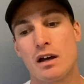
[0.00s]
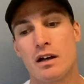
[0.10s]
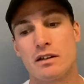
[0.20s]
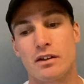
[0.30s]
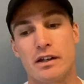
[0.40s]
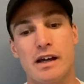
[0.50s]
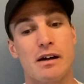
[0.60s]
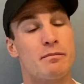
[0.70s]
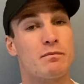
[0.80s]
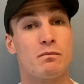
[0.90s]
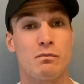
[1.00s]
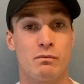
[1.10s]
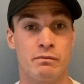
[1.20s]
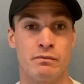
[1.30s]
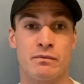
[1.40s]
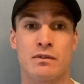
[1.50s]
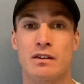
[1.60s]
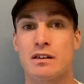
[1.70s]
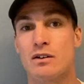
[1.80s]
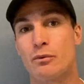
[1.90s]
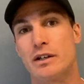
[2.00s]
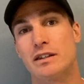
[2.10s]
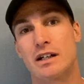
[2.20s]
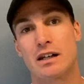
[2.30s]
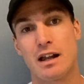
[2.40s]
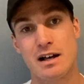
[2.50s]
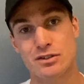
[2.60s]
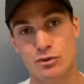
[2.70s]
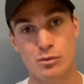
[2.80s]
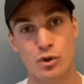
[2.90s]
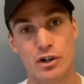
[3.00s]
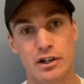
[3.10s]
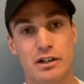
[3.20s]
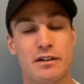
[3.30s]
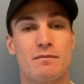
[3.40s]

So yeah, we did the classroom work,